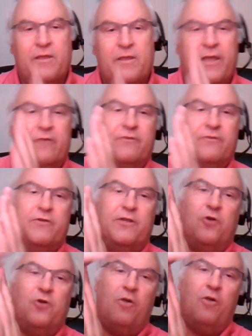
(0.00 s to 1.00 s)
It goes to
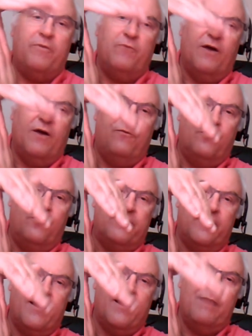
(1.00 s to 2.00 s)
the top, and we'll have
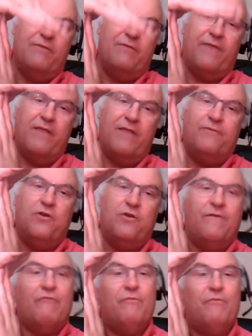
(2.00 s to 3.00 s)
what's an arm. If any of you
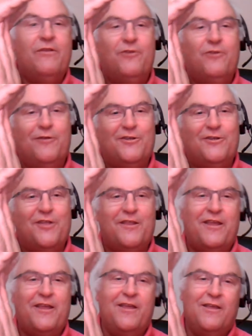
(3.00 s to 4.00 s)
have ever been to a
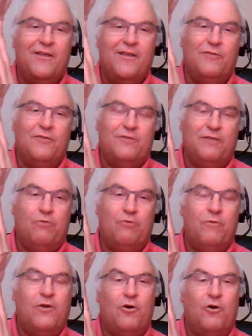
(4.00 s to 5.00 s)
distillery, you'll see
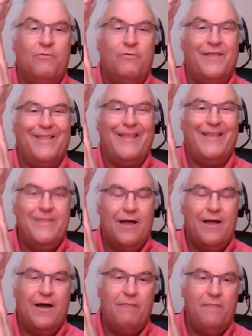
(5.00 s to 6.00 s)
what we call the lin
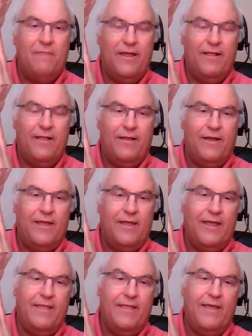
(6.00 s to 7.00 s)
arm,
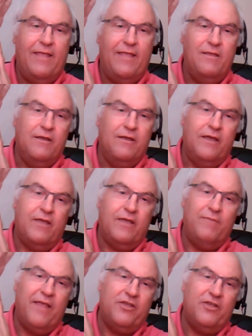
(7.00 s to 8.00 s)
L-I-N-N. It
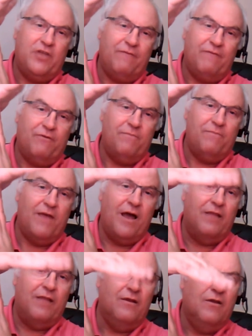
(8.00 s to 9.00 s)
can be any shape from
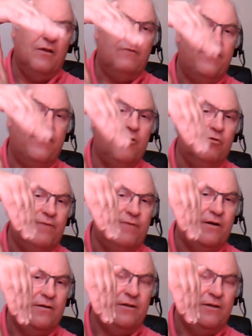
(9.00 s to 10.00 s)
that right
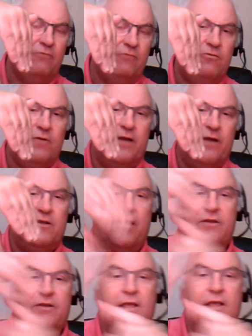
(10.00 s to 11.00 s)
over down to that
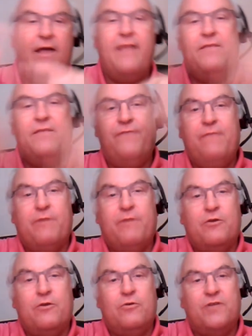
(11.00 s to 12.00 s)
size, and the
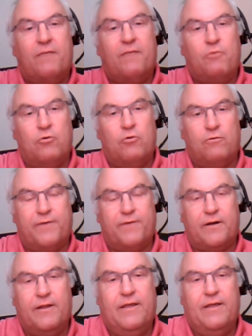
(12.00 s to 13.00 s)
vapor goes up over
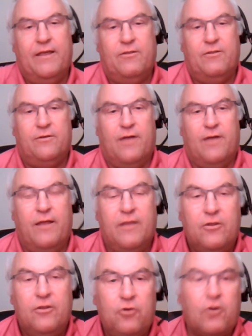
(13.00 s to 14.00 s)
into that,
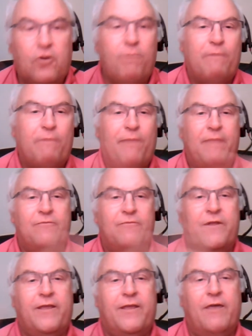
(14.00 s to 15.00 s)
to a copper pipe
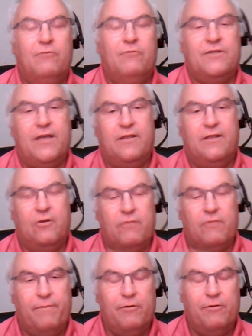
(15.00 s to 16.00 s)
running outside all
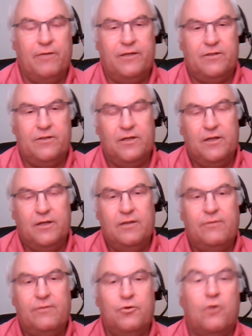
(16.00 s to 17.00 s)
the buildings
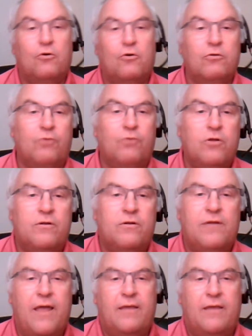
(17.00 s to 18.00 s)
through a cold water
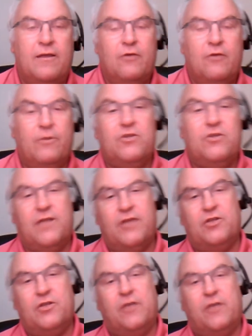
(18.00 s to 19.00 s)
tank, which is
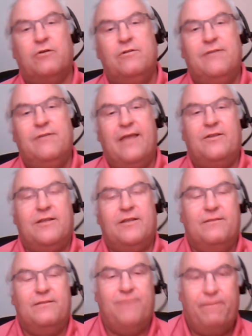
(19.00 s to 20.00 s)
actually condensing
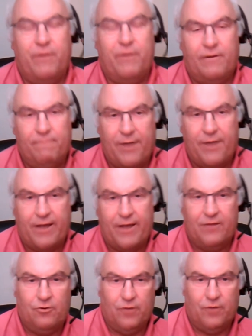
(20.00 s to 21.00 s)
the vapour back
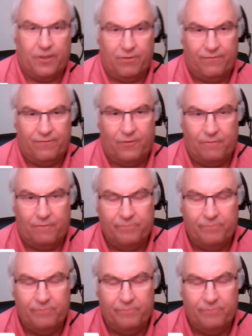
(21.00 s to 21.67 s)
into liquid form.